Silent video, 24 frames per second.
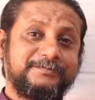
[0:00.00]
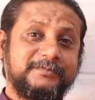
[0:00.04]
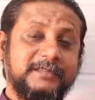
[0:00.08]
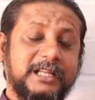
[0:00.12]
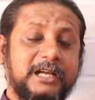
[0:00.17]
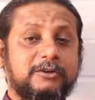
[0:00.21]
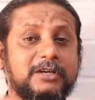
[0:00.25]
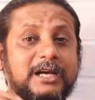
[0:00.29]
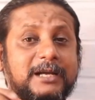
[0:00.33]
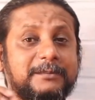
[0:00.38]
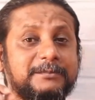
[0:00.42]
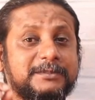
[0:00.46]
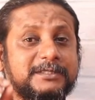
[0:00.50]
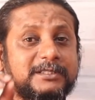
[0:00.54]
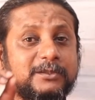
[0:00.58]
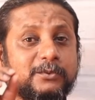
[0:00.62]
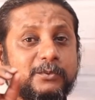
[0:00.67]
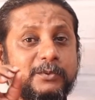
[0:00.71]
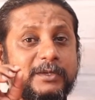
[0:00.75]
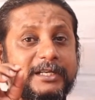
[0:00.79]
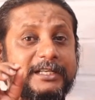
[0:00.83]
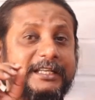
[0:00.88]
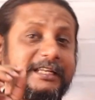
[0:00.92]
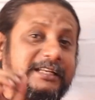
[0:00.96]
Now comes the
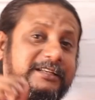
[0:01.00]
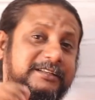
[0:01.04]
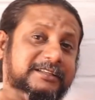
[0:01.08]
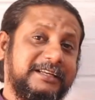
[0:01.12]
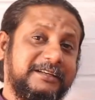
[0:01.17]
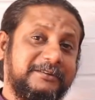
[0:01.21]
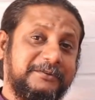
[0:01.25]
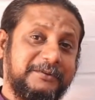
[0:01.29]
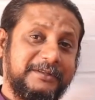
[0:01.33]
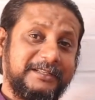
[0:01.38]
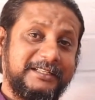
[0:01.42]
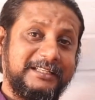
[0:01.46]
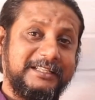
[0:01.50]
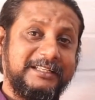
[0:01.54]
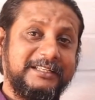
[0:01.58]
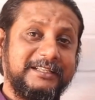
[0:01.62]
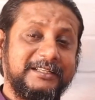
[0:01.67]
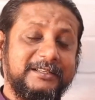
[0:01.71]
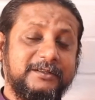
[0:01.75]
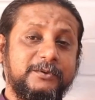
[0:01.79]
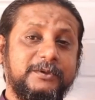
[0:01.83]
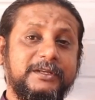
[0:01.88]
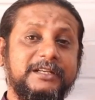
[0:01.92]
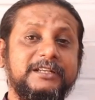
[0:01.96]
word integrity here.